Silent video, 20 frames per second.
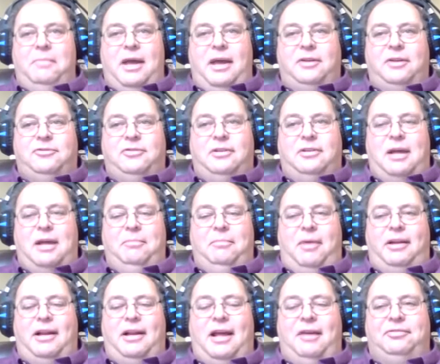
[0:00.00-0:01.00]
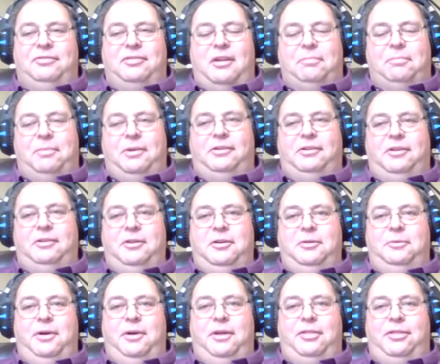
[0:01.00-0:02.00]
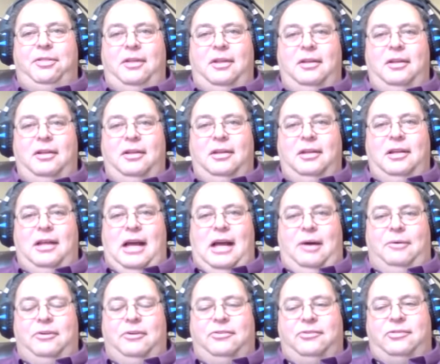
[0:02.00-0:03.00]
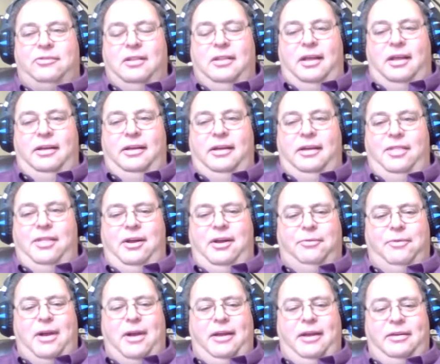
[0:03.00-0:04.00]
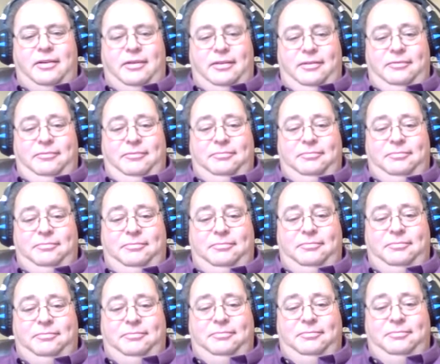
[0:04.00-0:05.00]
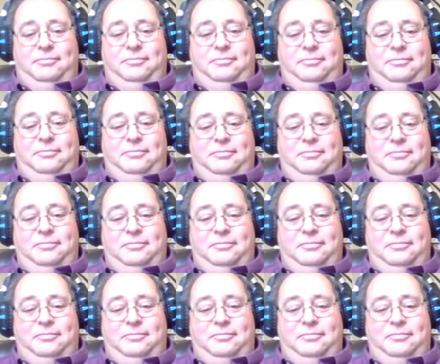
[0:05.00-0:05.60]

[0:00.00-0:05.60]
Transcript: All right, so you know, um, let's talk about our dear former